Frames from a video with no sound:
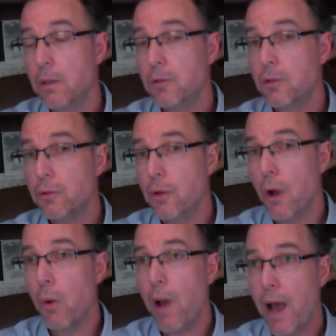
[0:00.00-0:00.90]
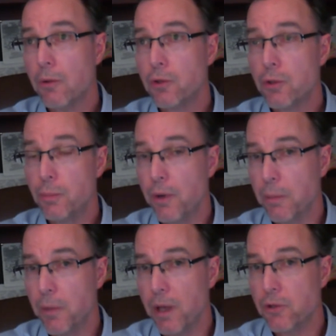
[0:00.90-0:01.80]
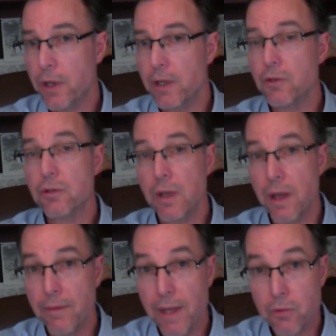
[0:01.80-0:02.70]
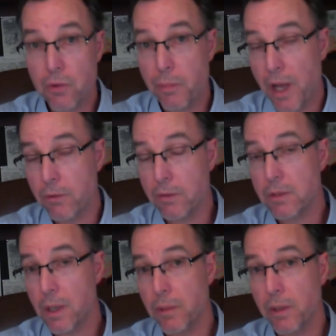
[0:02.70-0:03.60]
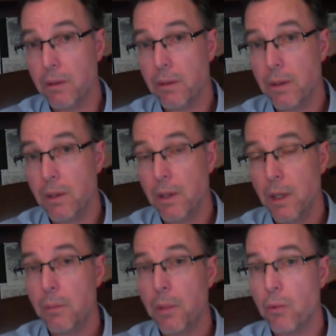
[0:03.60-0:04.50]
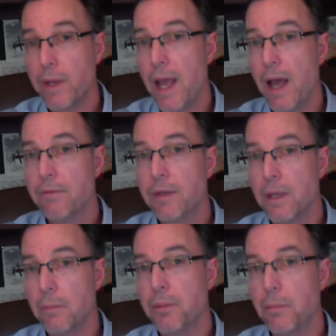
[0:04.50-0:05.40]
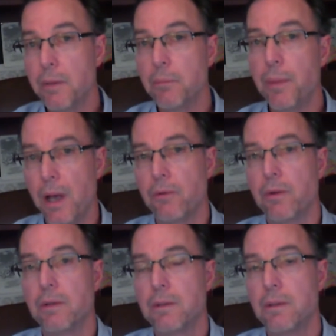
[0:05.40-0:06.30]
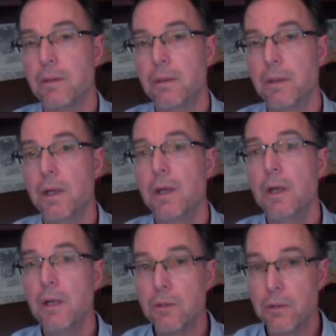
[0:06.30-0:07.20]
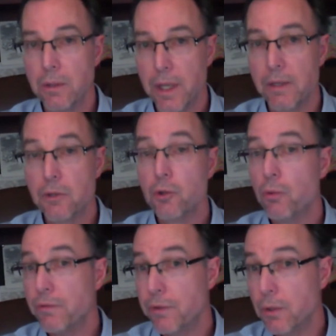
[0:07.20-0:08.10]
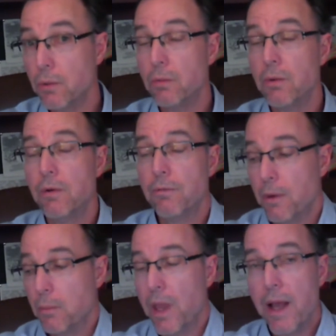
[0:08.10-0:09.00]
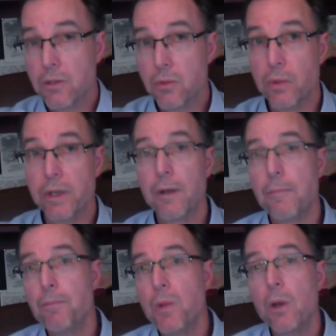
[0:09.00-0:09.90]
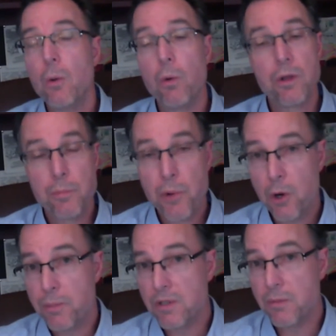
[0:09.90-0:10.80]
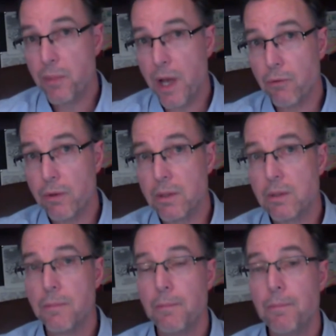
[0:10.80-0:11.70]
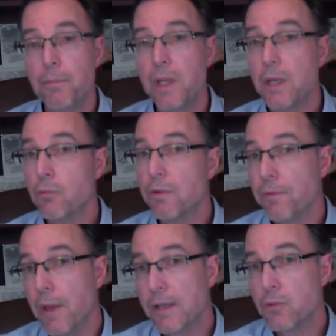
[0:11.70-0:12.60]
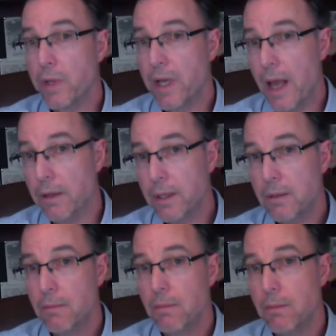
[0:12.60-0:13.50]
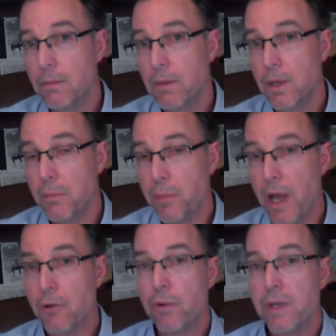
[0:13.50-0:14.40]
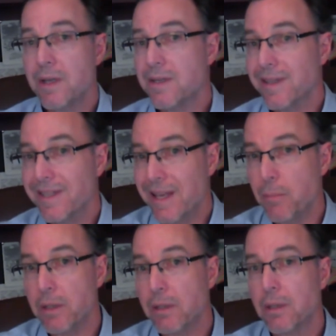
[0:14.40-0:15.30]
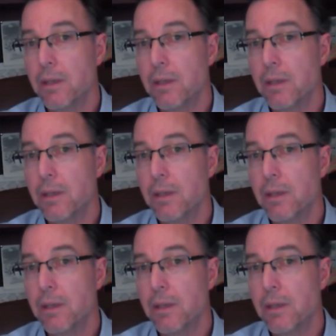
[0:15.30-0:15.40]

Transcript: to know how to bring about changes, and that's where boundaries come in. But we have to implement boundaries. So again, to review from last week, what are the purpose of boundaries? It reflects reality. A boundary is a limit.